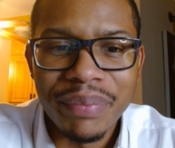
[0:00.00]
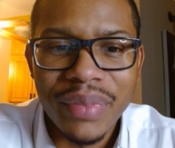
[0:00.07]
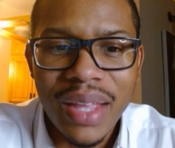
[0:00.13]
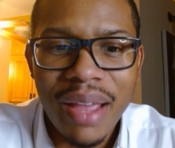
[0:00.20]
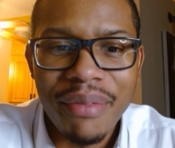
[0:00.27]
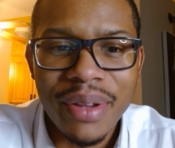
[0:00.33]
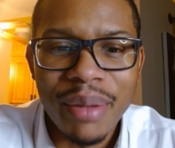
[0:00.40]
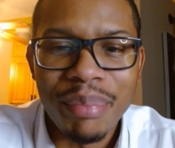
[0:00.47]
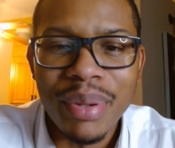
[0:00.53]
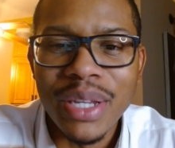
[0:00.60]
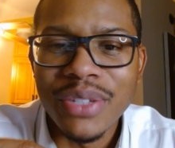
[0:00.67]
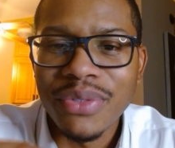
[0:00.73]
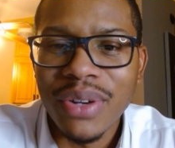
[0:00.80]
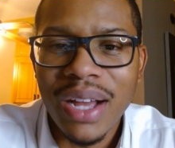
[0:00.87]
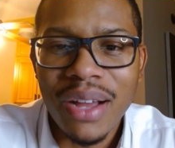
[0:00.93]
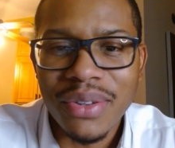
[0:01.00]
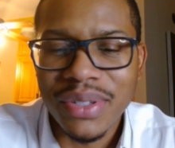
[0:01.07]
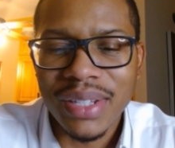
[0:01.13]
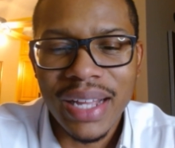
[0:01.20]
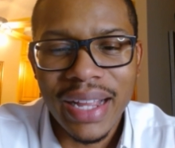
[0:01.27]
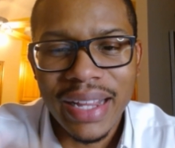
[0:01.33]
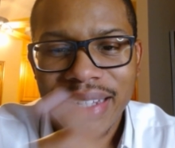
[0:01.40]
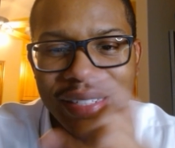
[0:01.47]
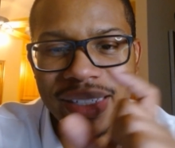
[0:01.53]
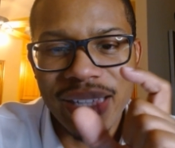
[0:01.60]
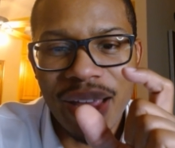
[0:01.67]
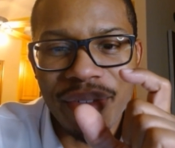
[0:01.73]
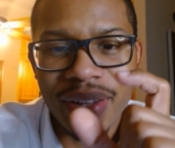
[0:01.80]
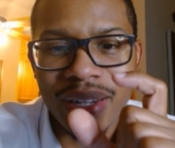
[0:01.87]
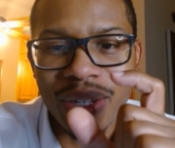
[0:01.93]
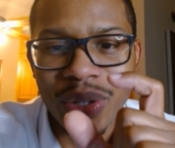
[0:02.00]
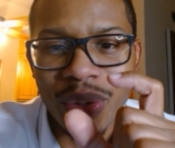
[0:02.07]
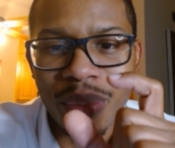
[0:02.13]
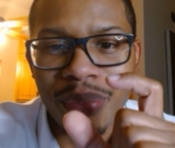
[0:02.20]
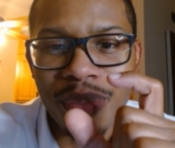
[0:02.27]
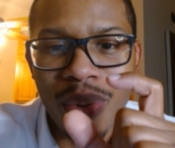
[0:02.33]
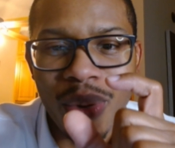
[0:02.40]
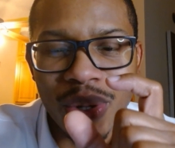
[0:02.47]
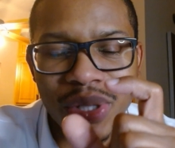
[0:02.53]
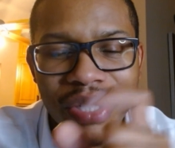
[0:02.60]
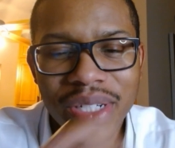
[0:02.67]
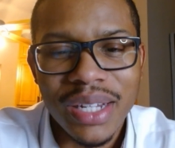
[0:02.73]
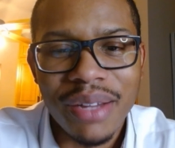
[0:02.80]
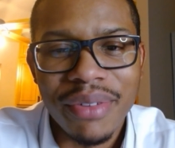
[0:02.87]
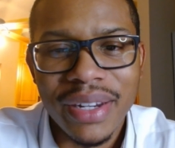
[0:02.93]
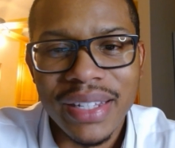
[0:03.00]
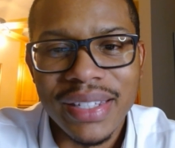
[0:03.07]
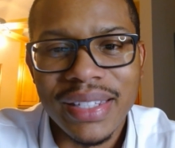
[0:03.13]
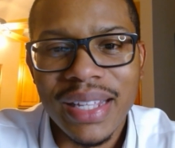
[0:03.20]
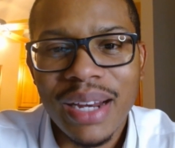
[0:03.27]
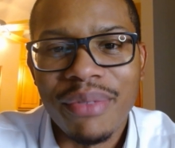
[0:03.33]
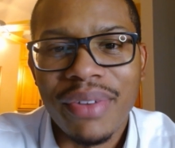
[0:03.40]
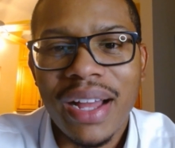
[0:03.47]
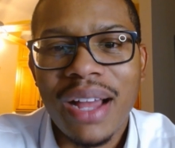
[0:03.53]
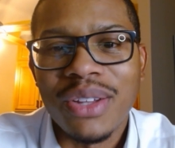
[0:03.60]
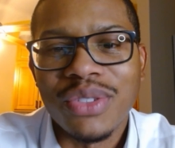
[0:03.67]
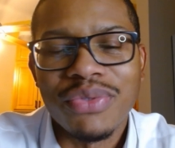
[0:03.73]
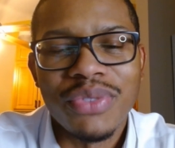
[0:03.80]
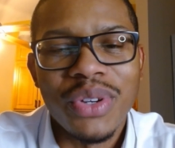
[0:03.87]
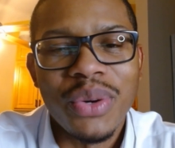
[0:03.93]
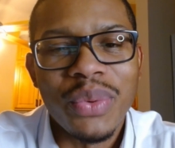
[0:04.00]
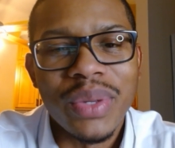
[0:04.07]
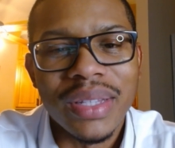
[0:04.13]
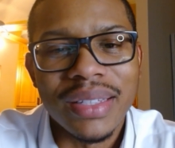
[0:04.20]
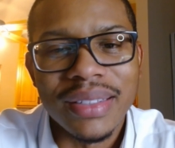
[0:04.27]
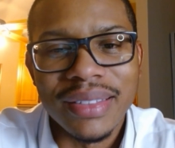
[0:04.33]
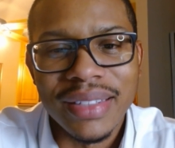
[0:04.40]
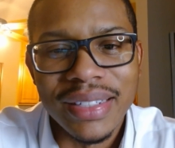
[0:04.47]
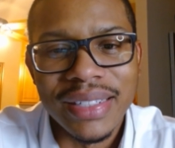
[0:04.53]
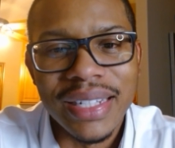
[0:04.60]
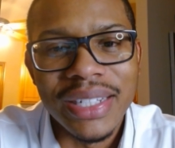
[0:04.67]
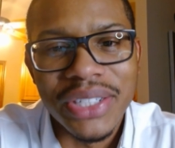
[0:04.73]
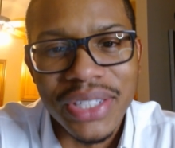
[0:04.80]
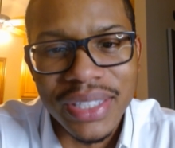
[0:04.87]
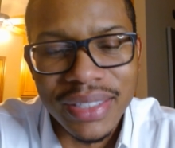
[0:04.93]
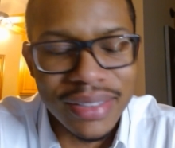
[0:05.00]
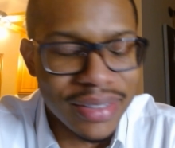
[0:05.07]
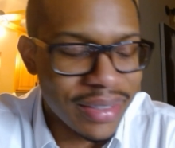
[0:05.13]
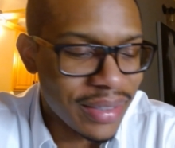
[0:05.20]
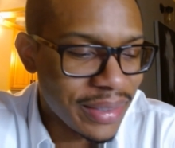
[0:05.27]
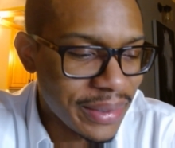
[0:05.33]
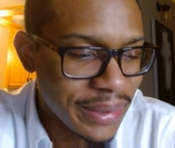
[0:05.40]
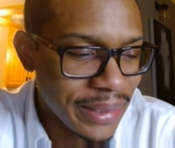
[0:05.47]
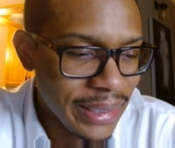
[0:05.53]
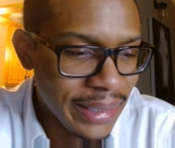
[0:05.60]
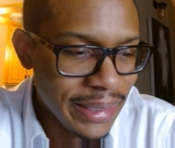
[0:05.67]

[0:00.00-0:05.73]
having a peaceful house, like, and just having a little portion of it instead of a house filled with contention, you know?